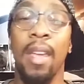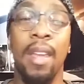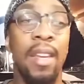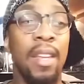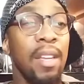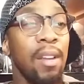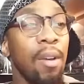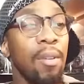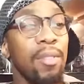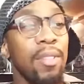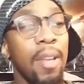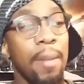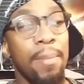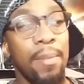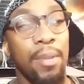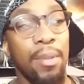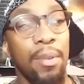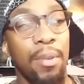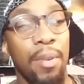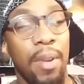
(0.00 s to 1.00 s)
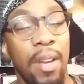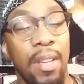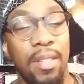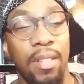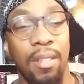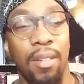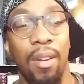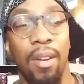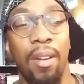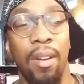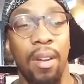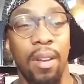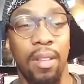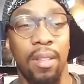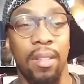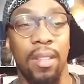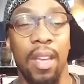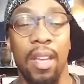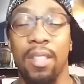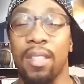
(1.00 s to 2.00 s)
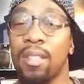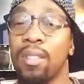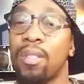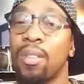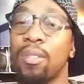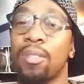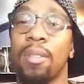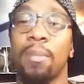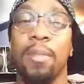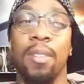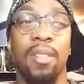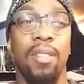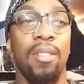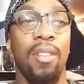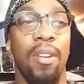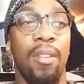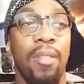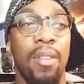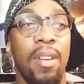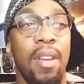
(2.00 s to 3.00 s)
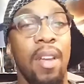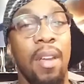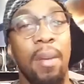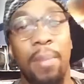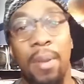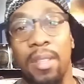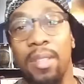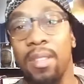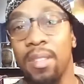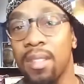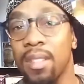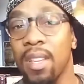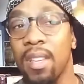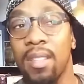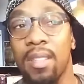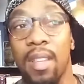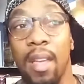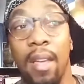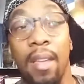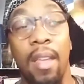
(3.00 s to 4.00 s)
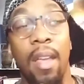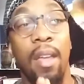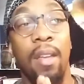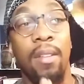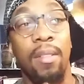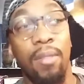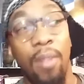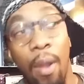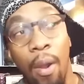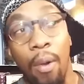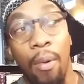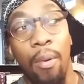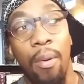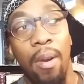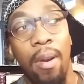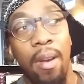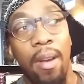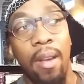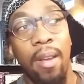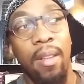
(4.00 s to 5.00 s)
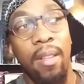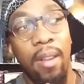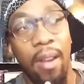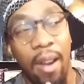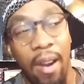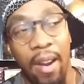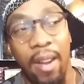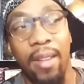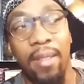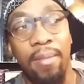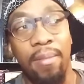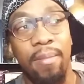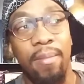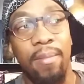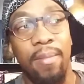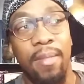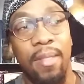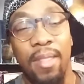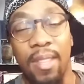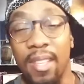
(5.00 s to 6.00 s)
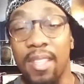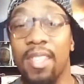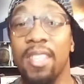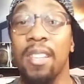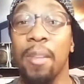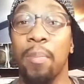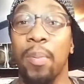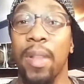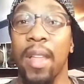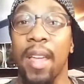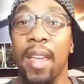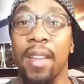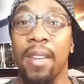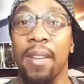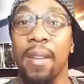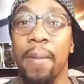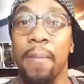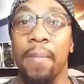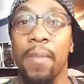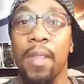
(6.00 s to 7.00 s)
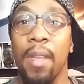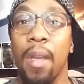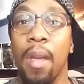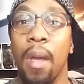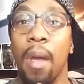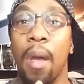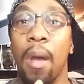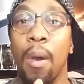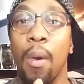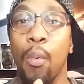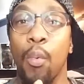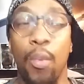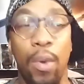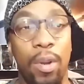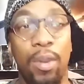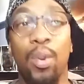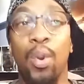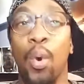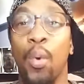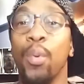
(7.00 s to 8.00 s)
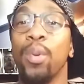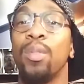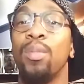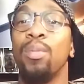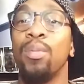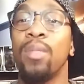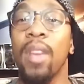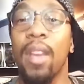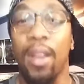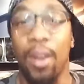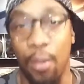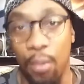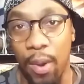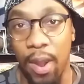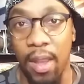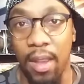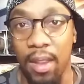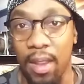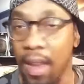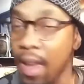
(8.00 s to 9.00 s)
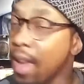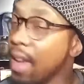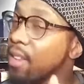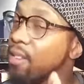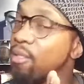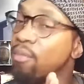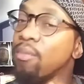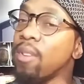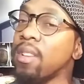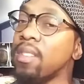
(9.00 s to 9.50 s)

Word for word: And he goes up to Kasius goes up to Sinara, basically says that, yo, alright, this is the plan. We're going to get Quake and the